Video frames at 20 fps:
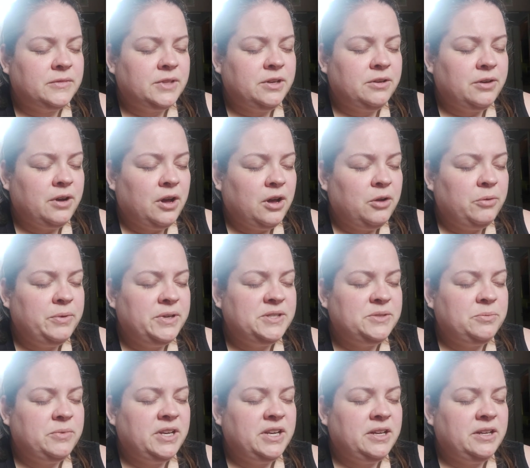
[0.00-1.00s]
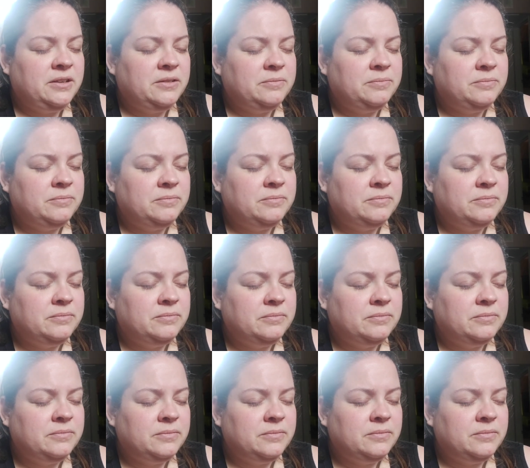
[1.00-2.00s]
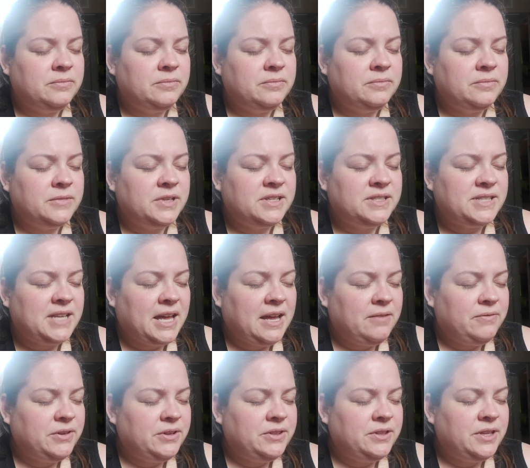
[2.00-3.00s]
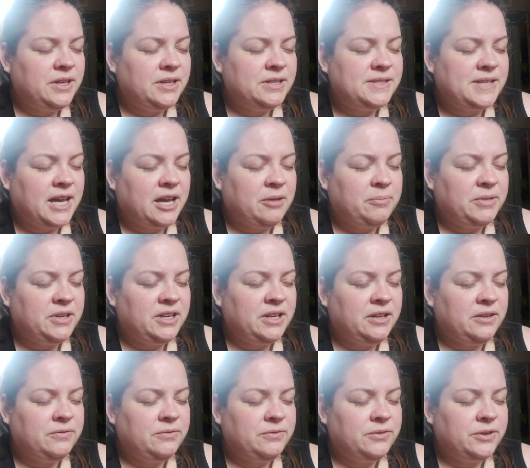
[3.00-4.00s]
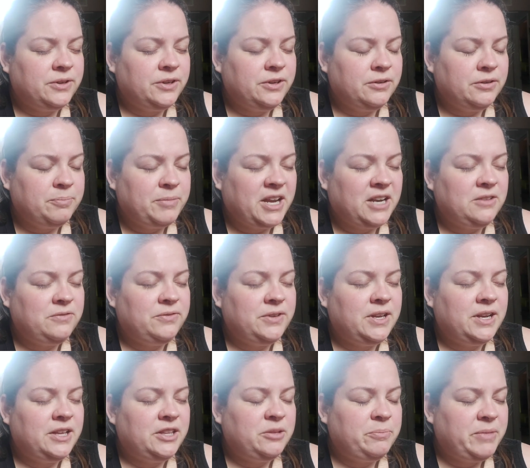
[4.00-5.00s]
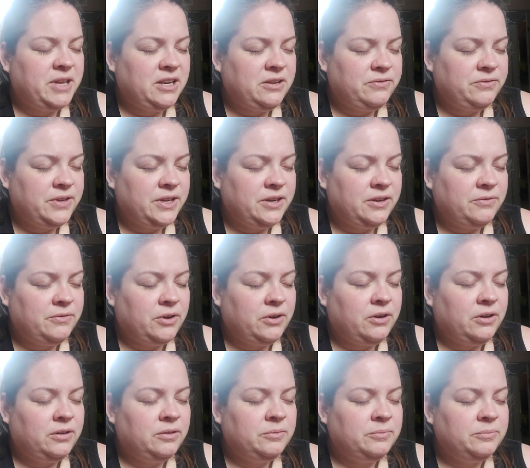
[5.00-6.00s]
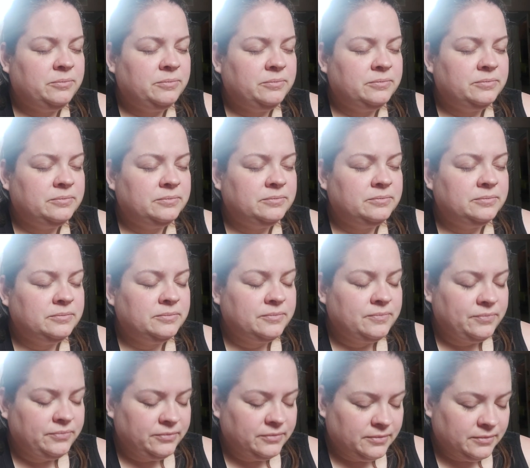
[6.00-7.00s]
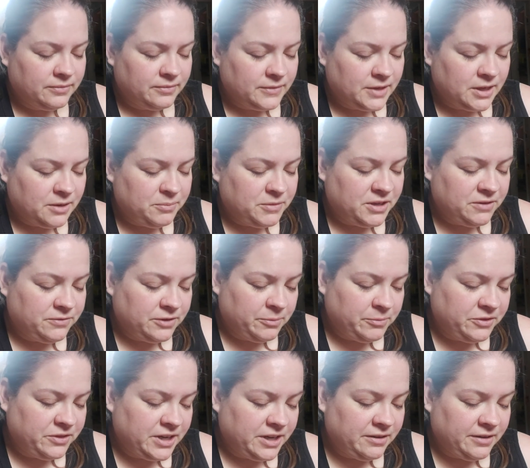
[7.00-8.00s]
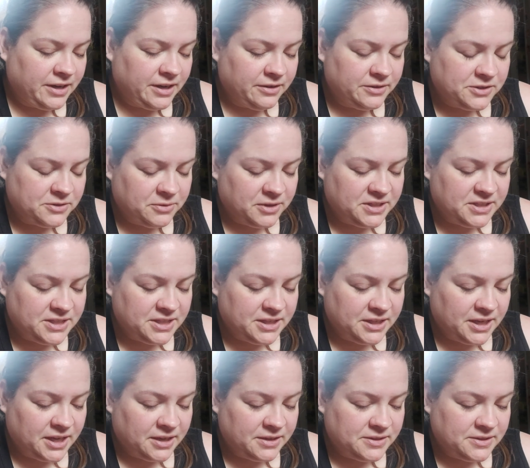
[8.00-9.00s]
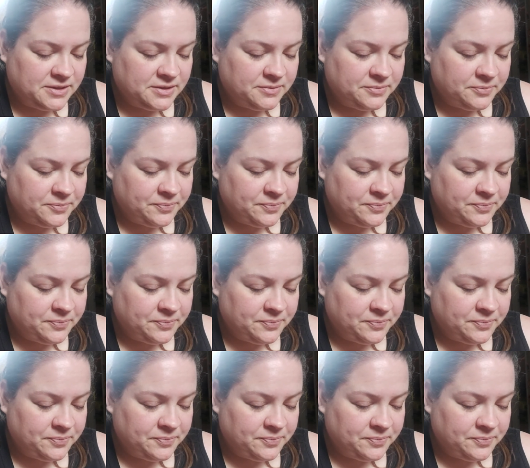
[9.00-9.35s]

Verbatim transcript: You're always winning because everything is happening for your benefit and the benefit of all. And I'm confirming with Eric, Eric's going, ding, yes.